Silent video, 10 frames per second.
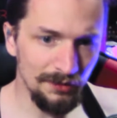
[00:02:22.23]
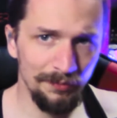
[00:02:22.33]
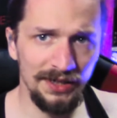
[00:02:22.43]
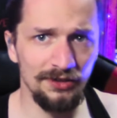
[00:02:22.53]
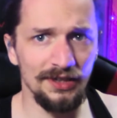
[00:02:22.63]

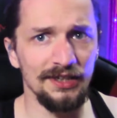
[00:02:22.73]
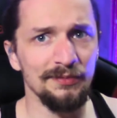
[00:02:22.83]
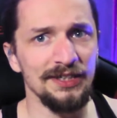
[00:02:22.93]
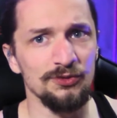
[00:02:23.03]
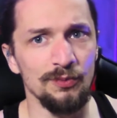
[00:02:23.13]
But here lately,
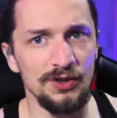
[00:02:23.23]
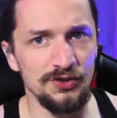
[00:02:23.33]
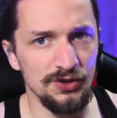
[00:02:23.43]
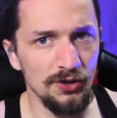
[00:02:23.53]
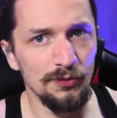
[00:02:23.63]
because we've been
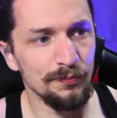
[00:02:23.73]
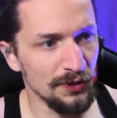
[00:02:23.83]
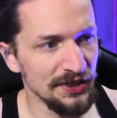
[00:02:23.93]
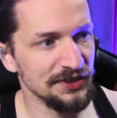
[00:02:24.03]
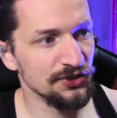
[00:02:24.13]
so
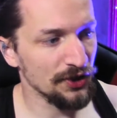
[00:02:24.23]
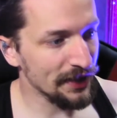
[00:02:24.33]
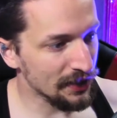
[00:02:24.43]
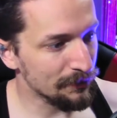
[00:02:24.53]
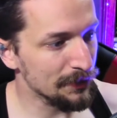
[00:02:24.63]
pressed to try
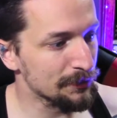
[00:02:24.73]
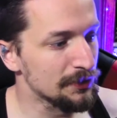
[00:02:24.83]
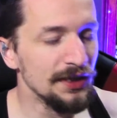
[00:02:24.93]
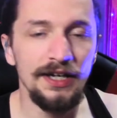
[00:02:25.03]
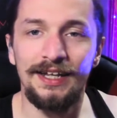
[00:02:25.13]
to get
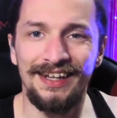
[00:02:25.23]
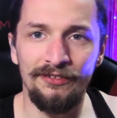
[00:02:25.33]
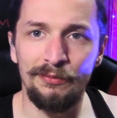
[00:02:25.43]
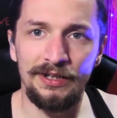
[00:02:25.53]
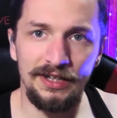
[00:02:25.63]
people, they
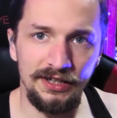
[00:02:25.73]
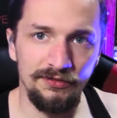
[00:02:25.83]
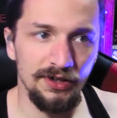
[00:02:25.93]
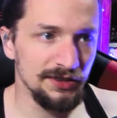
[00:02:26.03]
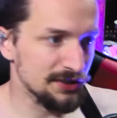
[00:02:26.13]
haven't been letting you
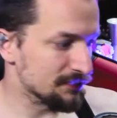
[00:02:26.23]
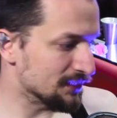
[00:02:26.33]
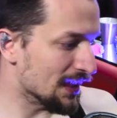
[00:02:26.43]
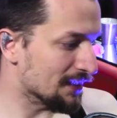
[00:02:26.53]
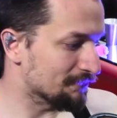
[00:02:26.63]
volunteer
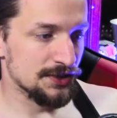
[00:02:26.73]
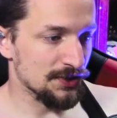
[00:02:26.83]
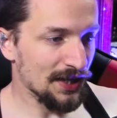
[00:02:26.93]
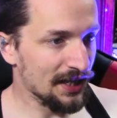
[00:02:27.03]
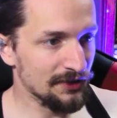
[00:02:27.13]
for that.
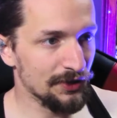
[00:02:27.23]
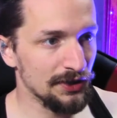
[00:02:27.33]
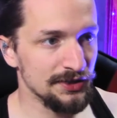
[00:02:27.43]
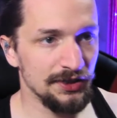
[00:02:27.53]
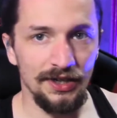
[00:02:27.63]
So I had to
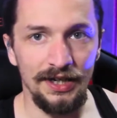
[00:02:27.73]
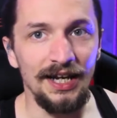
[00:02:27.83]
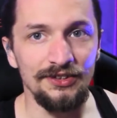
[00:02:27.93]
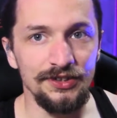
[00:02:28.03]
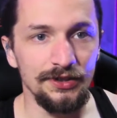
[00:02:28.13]
volunteer at a
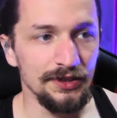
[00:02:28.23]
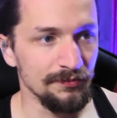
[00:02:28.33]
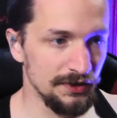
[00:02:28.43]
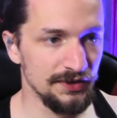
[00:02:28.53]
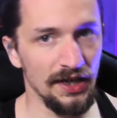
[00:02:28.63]
housing unit.
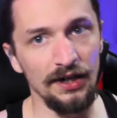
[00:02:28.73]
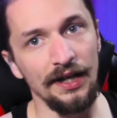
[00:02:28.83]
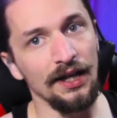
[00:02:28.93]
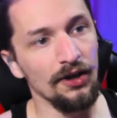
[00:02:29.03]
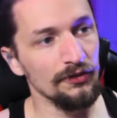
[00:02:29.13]

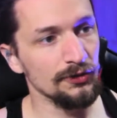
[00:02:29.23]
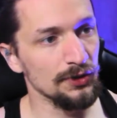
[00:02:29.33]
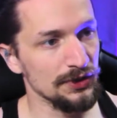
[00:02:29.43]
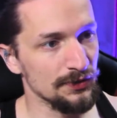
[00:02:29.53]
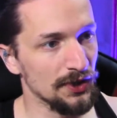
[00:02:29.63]
Saturday, however,
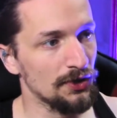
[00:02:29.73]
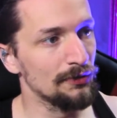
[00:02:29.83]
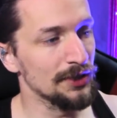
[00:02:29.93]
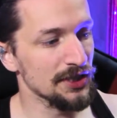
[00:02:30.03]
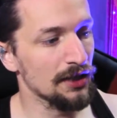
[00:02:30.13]
was when a
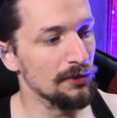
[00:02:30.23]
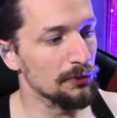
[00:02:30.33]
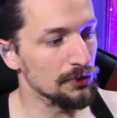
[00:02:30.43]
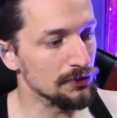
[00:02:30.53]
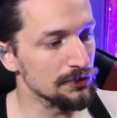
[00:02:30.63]
whole bunch of hell
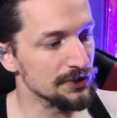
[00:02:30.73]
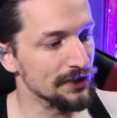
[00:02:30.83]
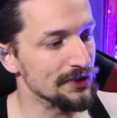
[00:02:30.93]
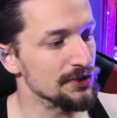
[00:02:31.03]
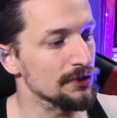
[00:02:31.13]
broke loose
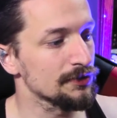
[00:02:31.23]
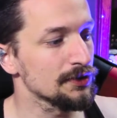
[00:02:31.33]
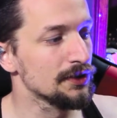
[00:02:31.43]
on the server.